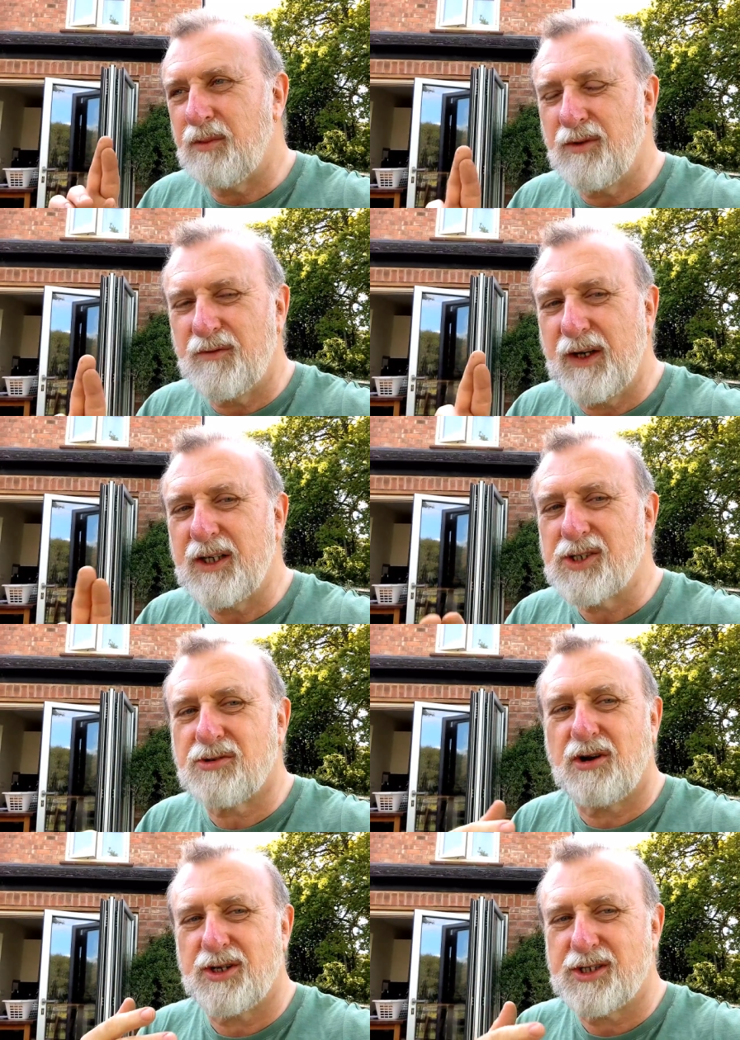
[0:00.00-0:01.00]
but fingers
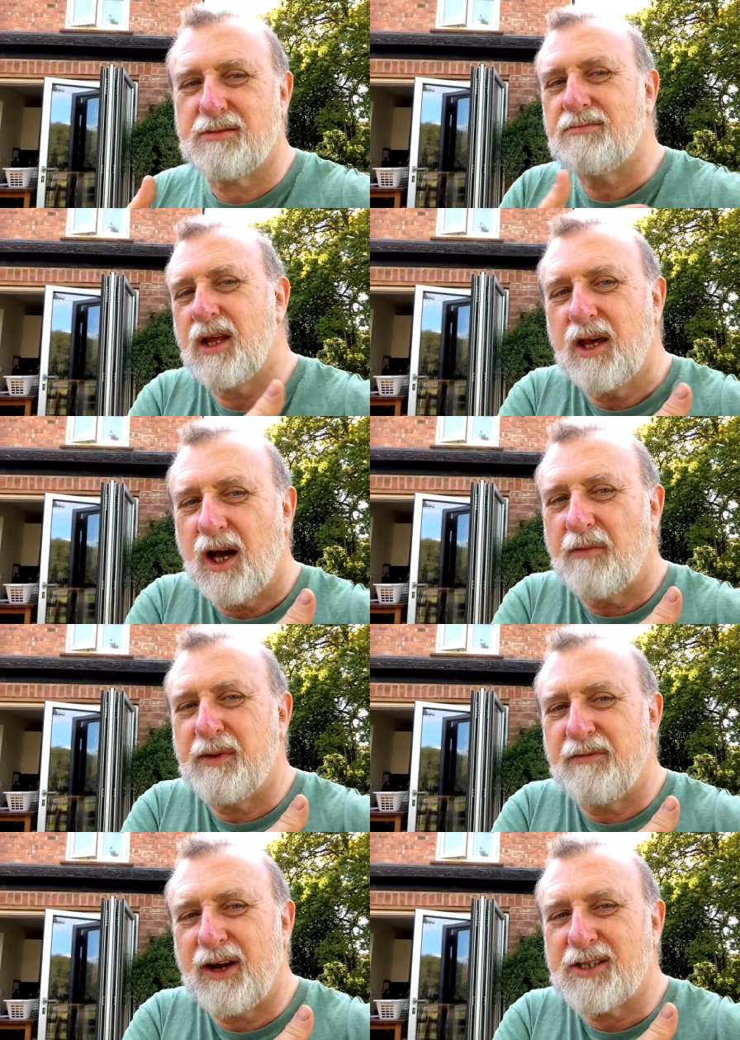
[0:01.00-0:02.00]
crossed. I've
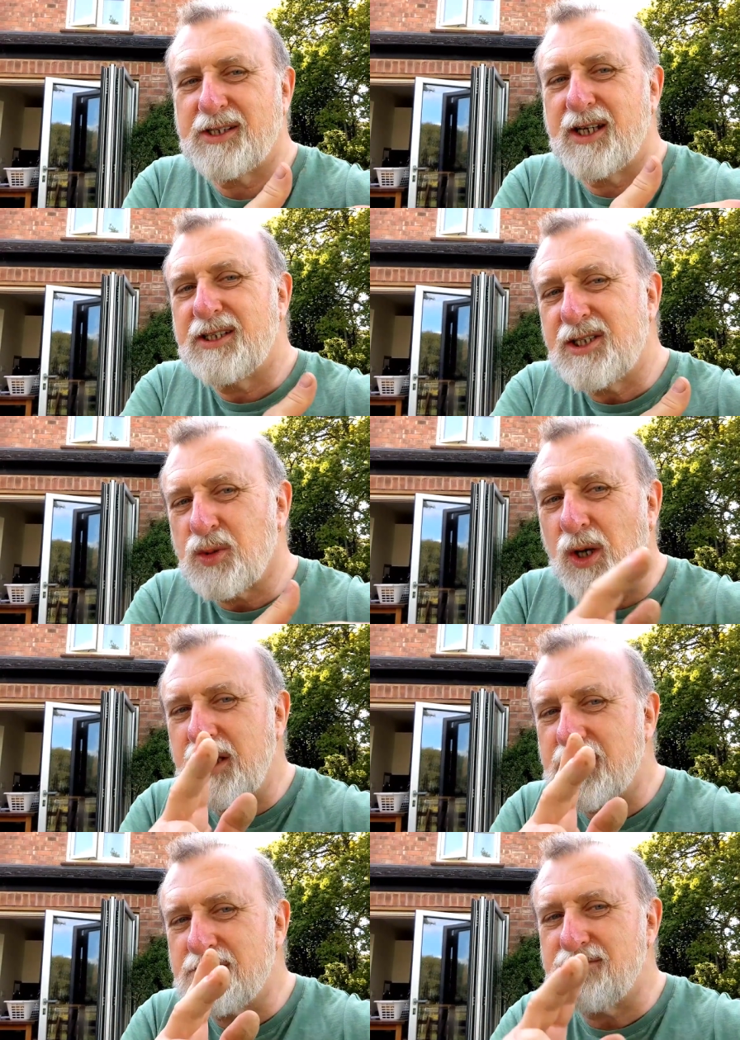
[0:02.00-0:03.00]
been vaccinated
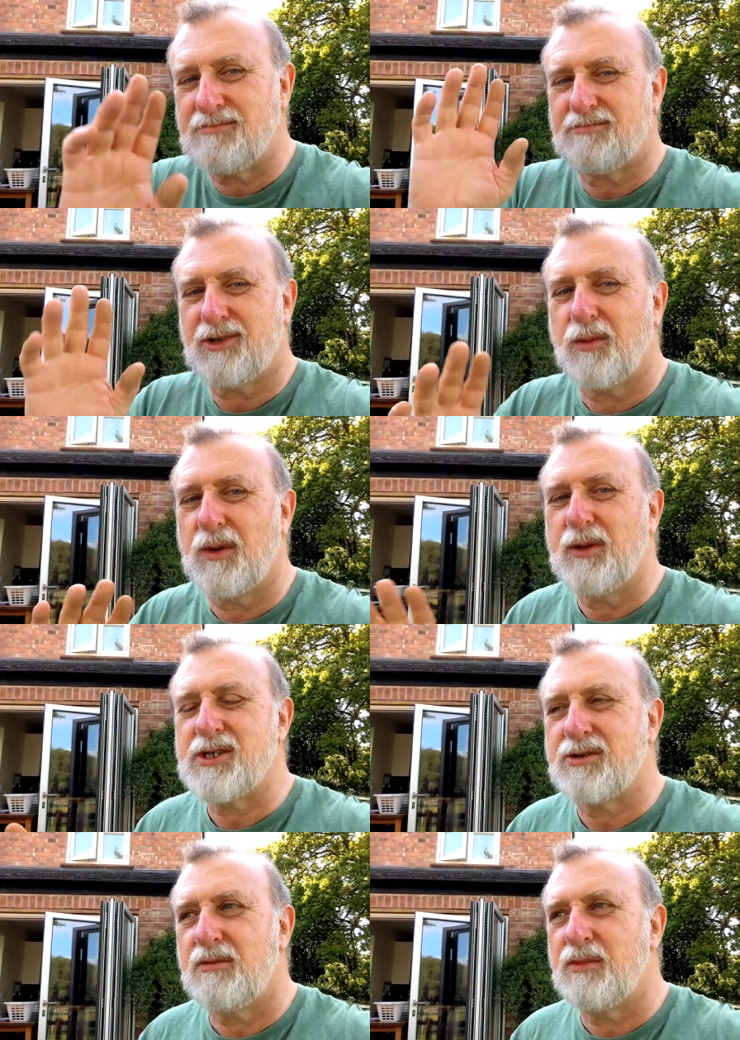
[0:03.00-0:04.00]
twice, a couple of
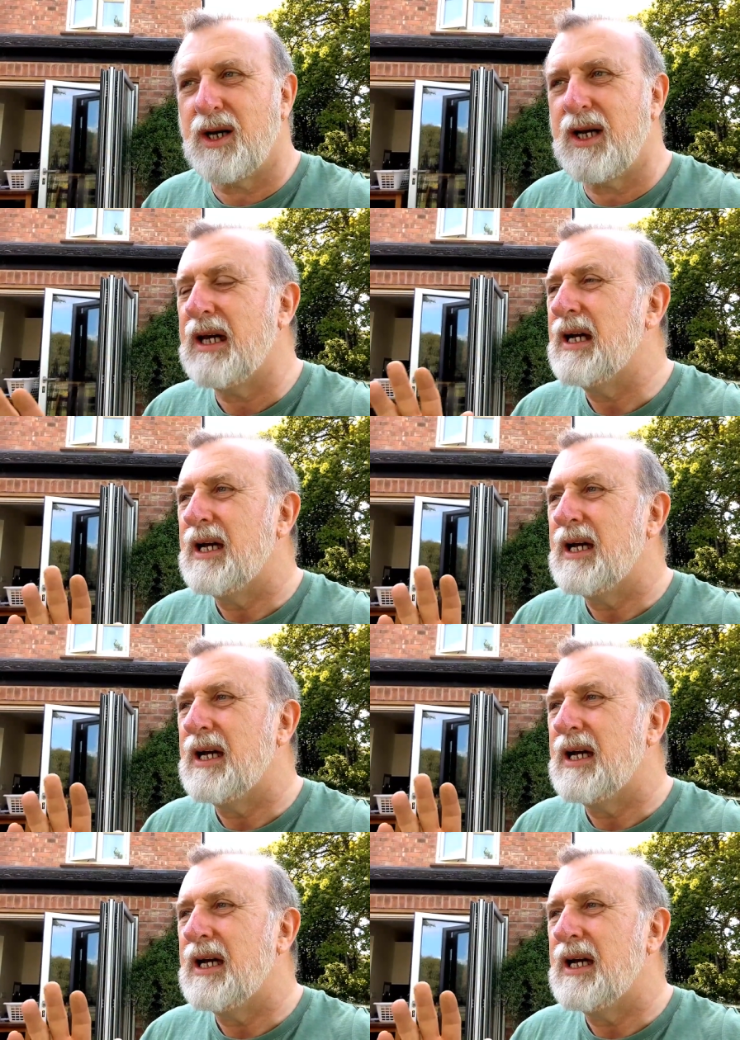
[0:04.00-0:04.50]
weeks gone by.